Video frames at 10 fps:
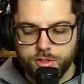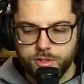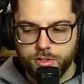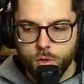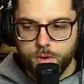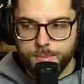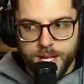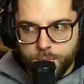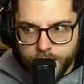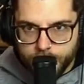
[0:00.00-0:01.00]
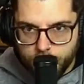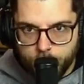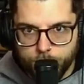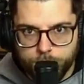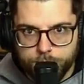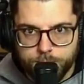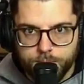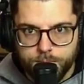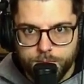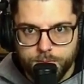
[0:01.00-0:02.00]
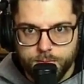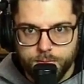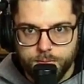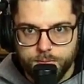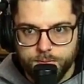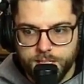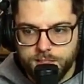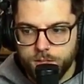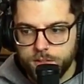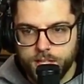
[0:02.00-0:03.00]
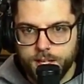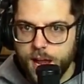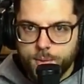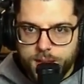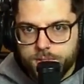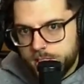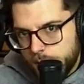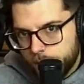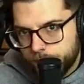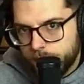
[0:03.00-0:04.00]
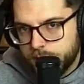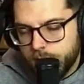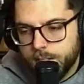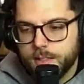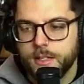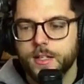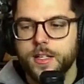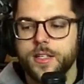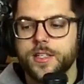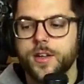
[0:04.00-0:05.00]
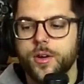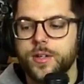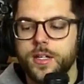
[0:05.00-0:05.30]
go to bed when I get home, and don't, like, I would have to sacrifice that, you know.